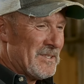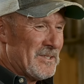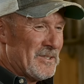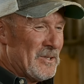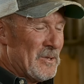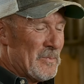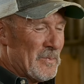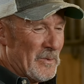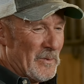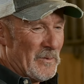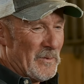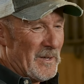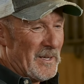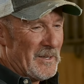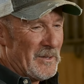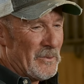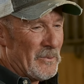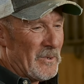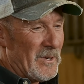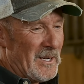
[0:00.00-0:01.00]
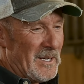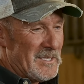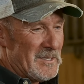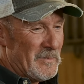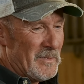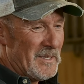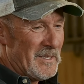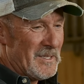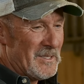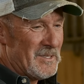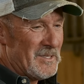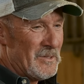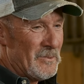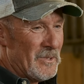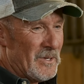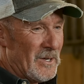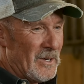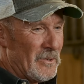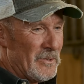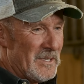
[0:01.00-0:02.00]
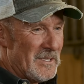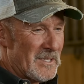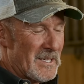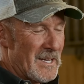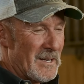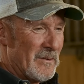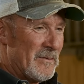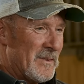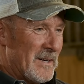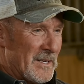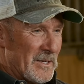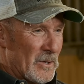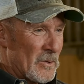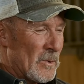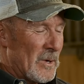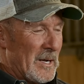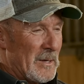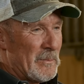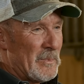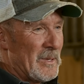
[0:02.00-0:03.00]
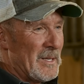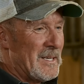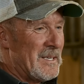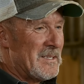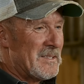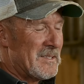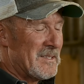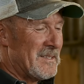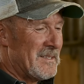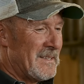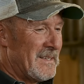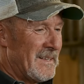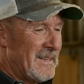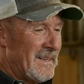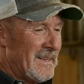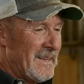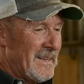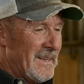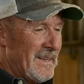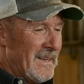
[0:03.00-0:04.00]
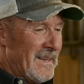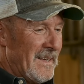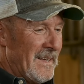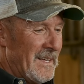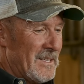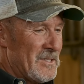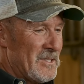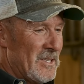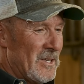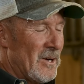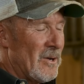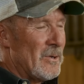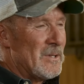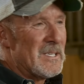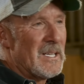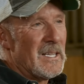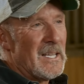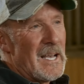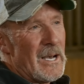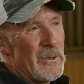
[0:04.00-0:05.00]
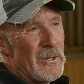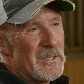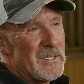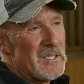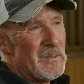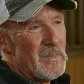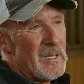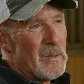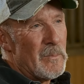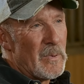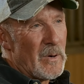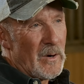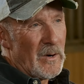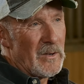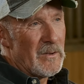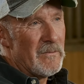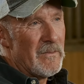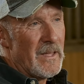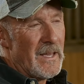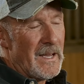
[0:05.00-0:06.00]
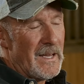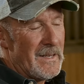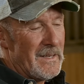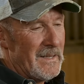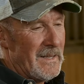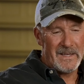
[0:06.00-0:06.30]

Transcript: super fun to watch because she would always kind of find a quiet place, and and she always allowed us to be a part of that.